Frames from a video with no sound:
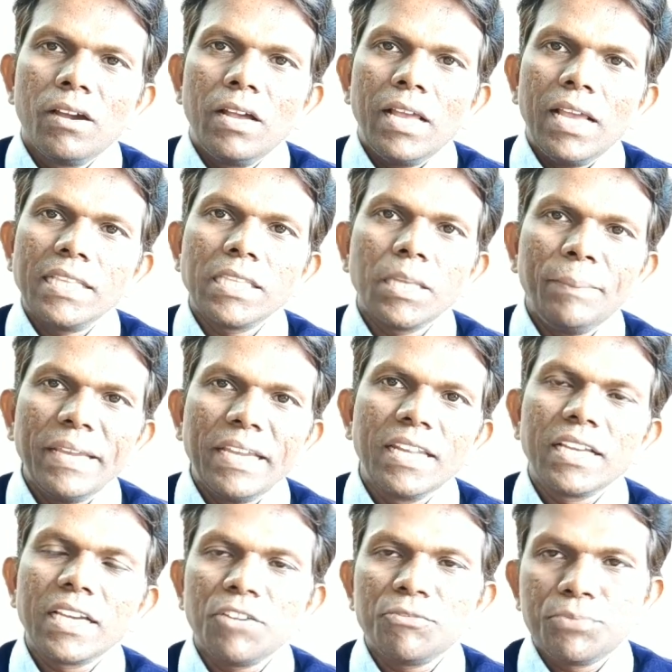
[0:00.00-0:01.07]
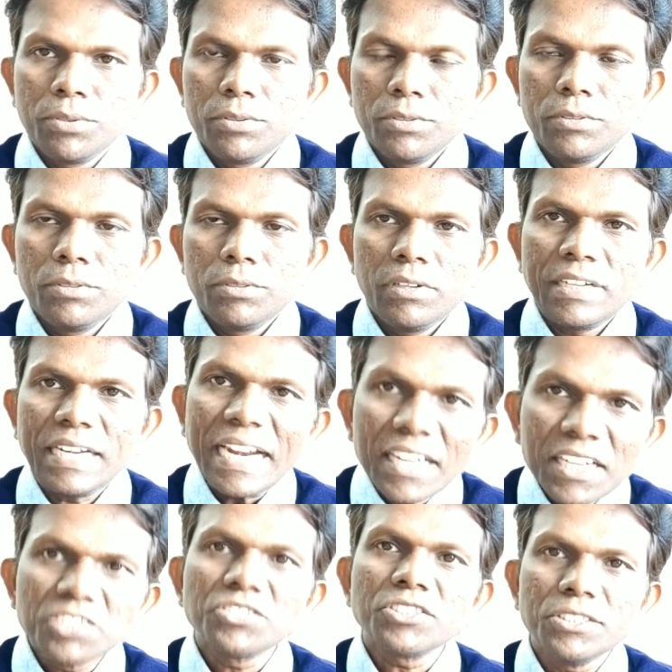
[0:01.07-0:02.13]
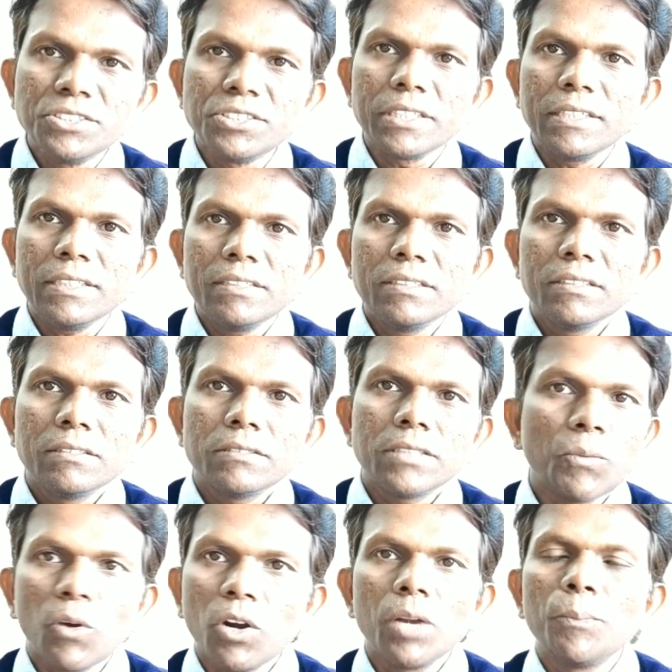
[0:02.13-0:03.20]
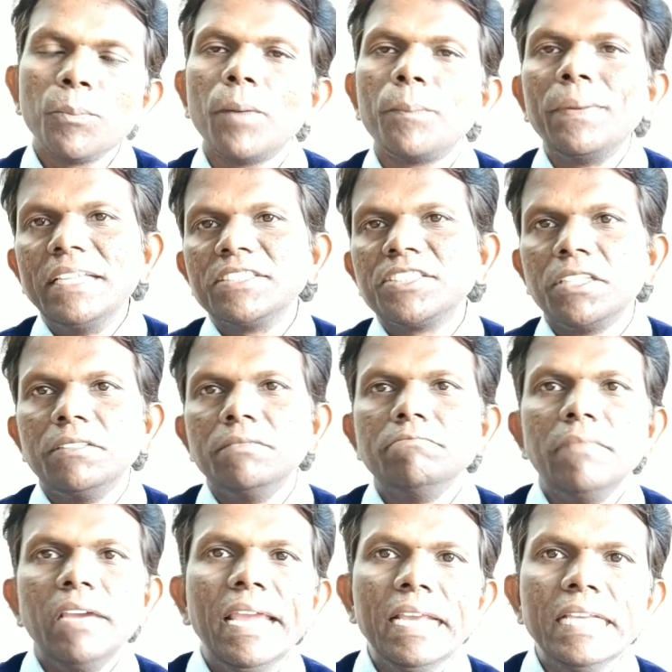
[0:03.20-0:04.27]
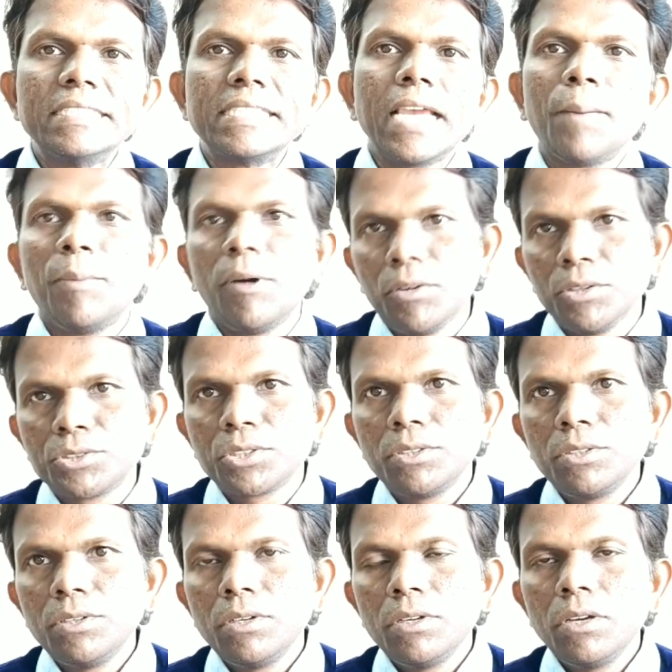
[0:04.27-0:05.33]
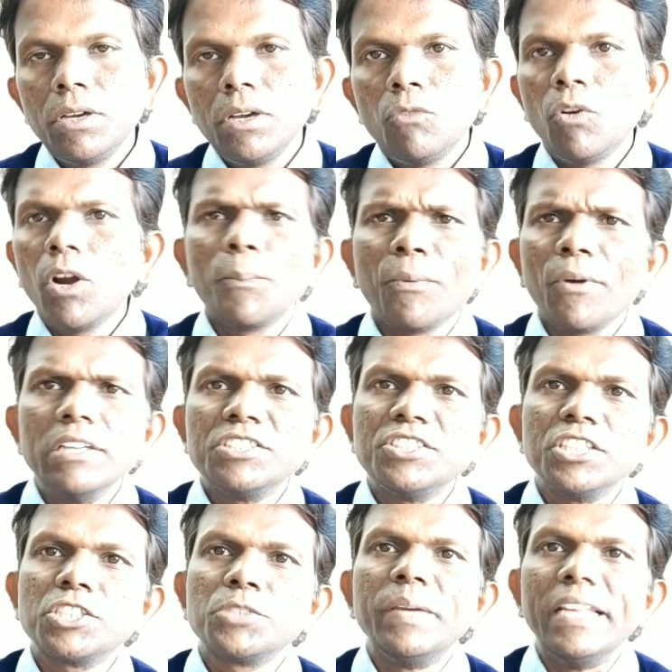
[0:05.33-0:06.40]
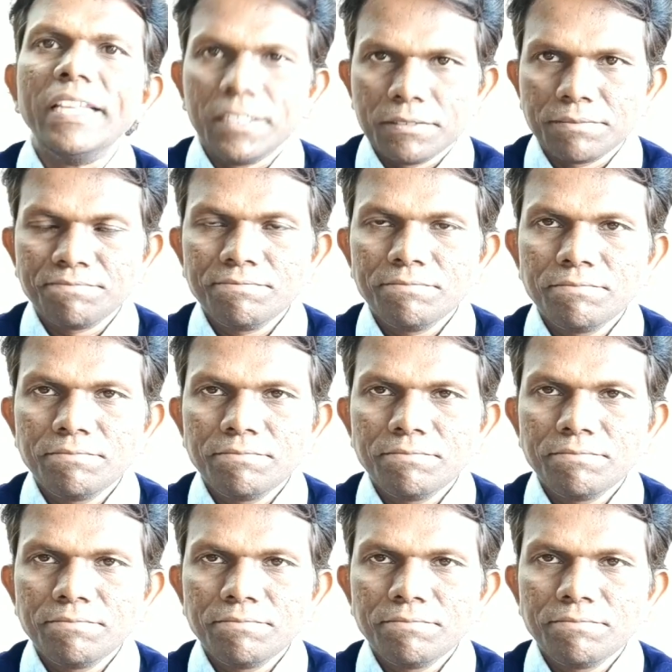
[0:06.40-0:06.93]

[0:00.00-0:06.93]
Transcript: In the beginning of 19th century, the world population is about 1.6 billion.